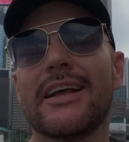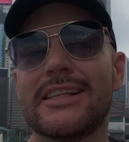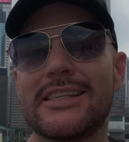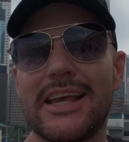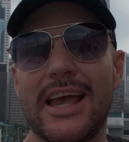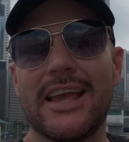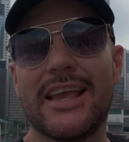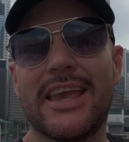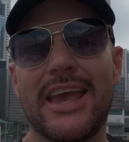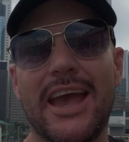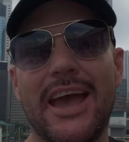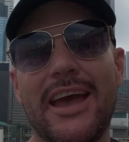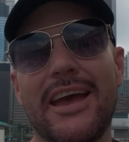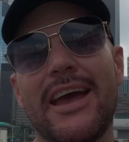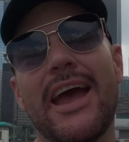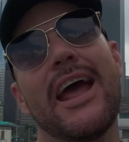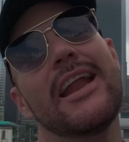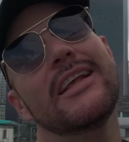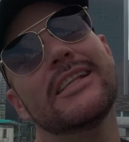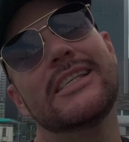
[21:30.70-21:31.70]
Take
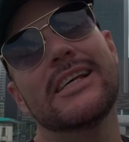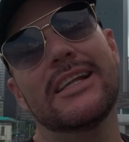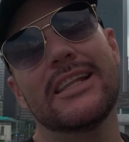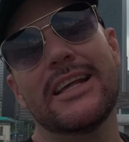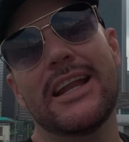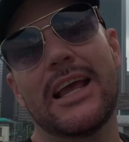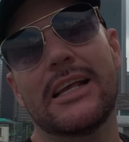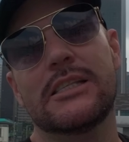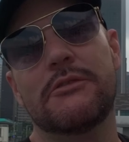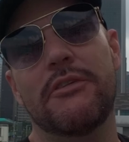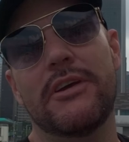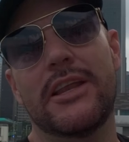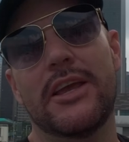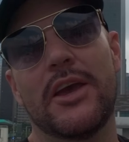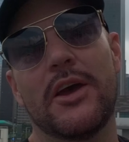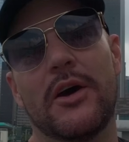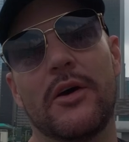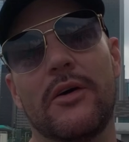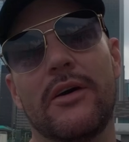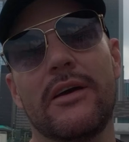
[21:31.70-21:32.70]
care, and until the next
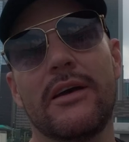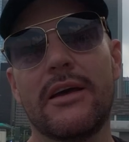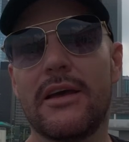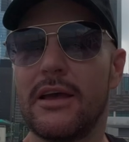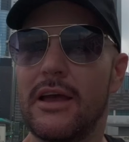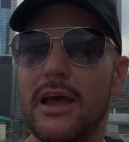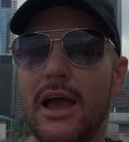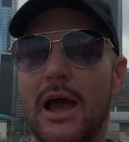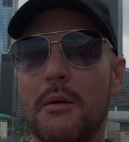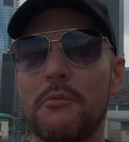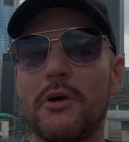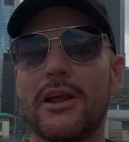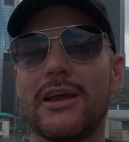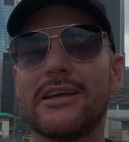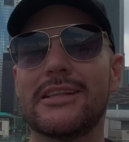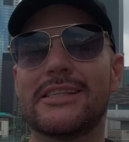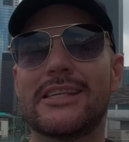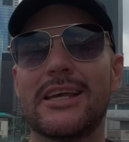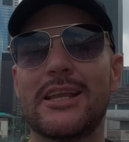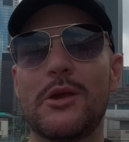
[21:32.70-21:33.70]
video, I'm going to
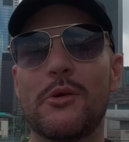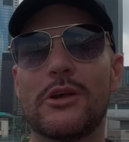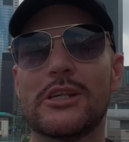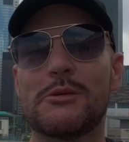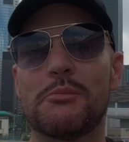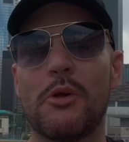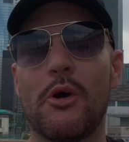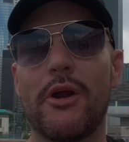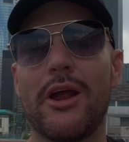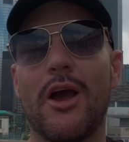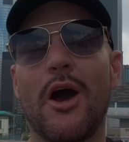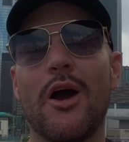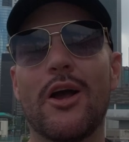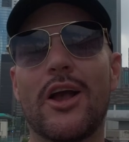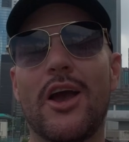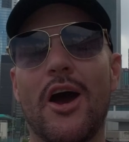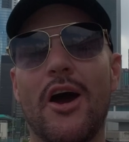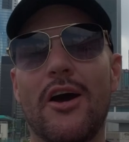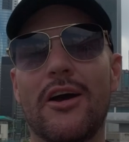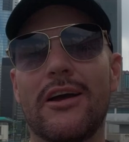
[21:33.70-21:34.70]
continue exploring Hong
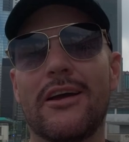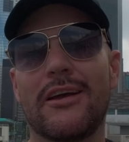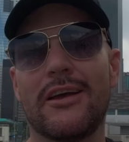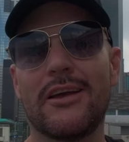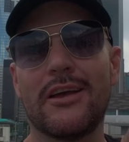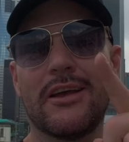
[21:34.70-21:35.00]
Kong.